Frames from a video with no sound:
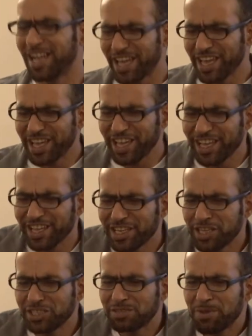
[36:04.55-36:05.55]
He
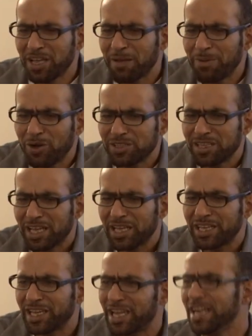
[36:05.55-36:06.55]
he speak about
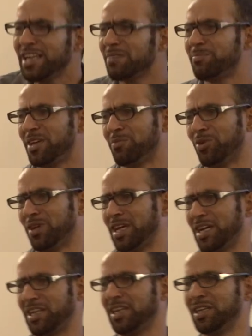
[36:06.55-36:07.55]
like killing people
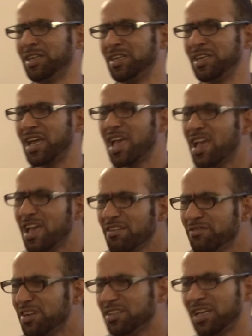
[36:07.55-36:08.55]
like uh,
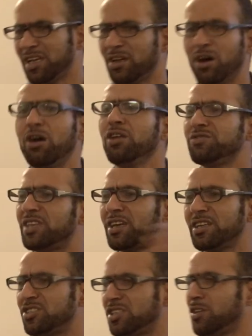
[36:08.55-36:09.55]
every day, all of the
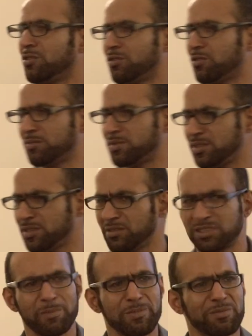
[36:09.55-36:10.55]
Christian groups,
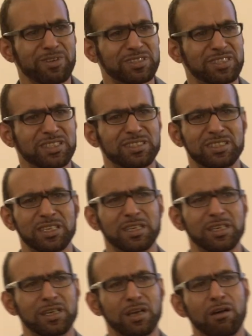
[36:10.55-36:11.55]
some people said,
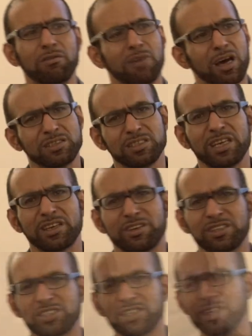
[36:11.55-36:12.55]
oh, are there
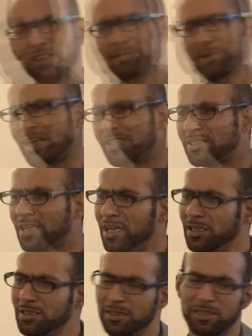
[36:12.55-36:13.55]
Christians in
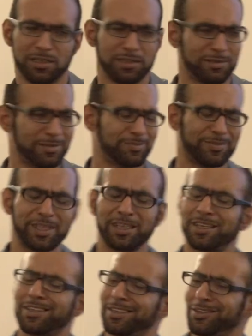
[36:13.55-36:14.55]
Palestine?
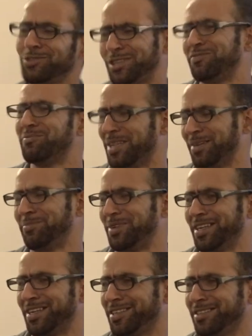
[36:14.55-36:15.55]
Oh, give me a
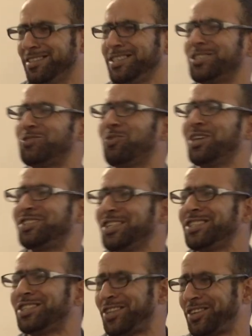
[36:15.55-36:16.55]
break. This is where
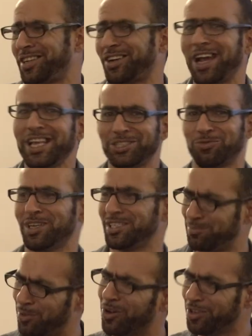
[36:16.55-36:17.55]
Jesus Christ
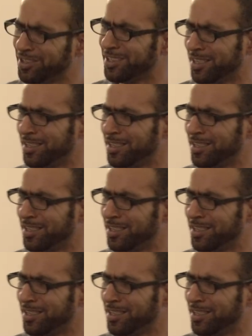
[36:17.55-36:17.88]
was born.